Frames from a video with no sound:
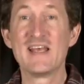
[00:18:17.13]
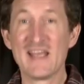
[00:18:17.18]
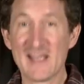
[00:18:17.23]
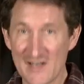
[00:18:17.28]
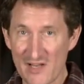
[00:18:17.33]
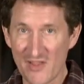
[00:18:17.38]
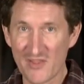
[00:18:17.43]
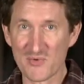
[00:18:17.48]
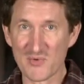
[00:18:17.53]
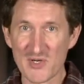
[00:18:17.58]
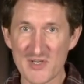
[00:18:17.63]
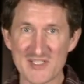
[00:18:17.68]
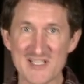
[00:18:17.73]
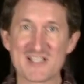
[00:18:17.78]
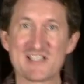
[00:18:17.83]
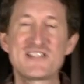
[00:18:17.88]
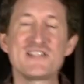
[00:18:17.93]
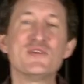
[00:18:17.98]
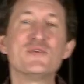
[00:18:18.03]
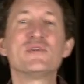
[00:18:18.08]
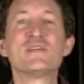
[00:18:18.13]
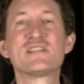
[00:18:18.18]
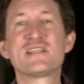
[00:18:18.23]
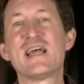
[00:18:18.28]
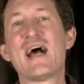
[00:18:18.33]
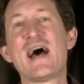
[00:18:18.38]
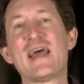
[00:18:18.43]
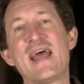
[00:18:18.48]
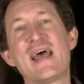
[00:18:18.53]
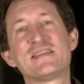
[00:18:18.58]
In other words, as soon as
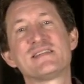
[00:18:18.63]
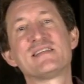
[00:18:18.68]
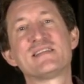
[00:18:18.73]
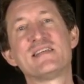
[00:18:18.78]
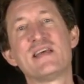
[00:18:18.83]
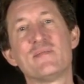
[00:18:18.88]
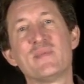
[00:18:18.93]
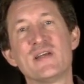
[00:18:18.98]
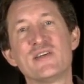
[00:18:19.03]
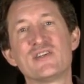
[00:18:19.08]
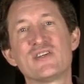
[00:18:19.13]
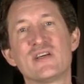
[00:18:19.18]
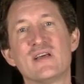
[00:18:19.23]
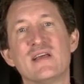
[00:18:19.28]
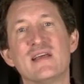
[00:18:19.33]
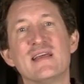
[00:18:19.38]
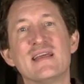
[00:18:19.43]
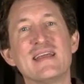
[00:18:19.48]
God has his image,